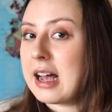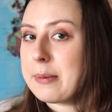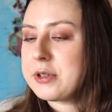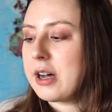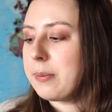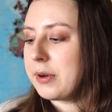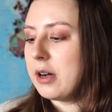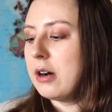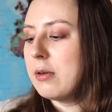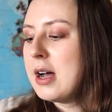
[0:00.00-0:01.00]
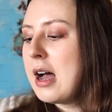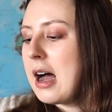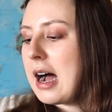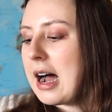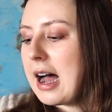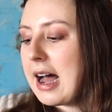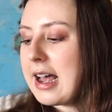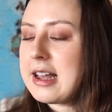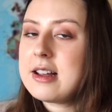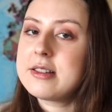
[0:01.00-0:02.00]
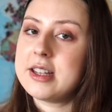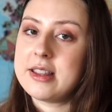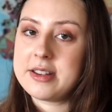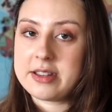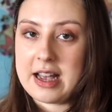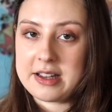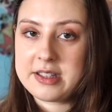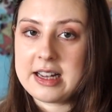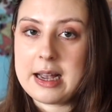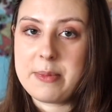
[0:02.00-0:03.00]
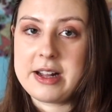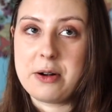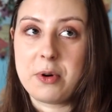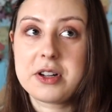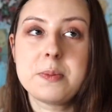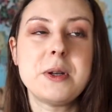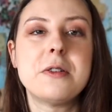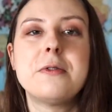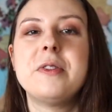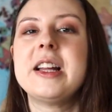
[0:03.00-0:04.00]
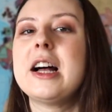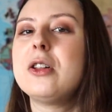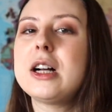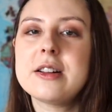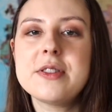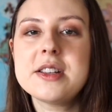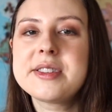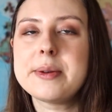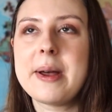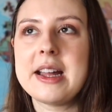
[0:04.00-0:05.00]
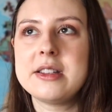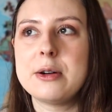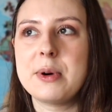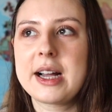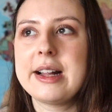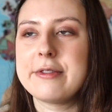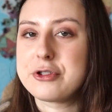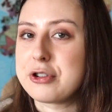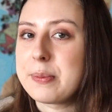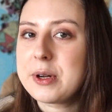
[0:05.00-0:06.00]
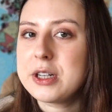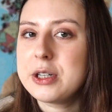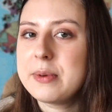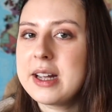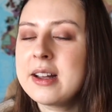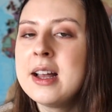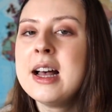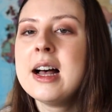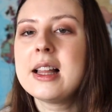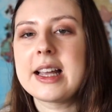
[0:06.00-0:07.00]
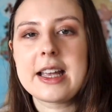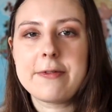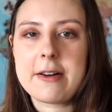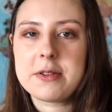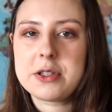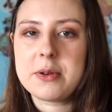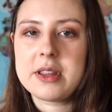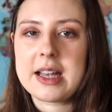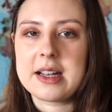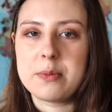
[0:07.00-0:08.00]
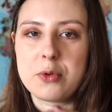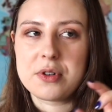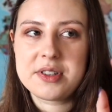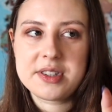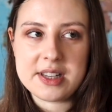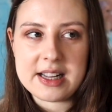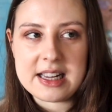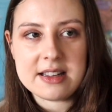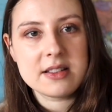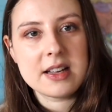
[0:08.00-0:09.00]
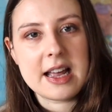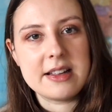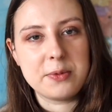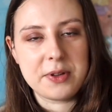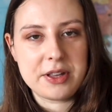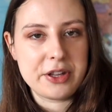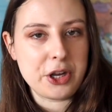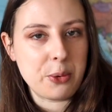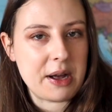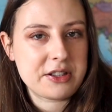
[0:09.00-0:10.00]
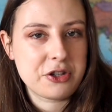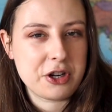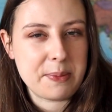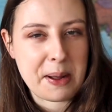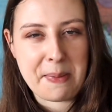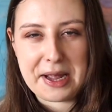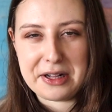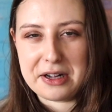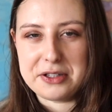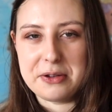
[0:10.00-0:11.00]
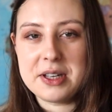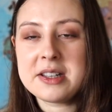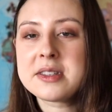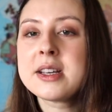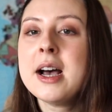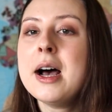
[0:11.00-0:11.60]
laptop go. I did this last time and it worked beautifully. A lot of this depends on what kind of trip you're doing. Like if I was doing like a more city and within the US trip, I might not do this.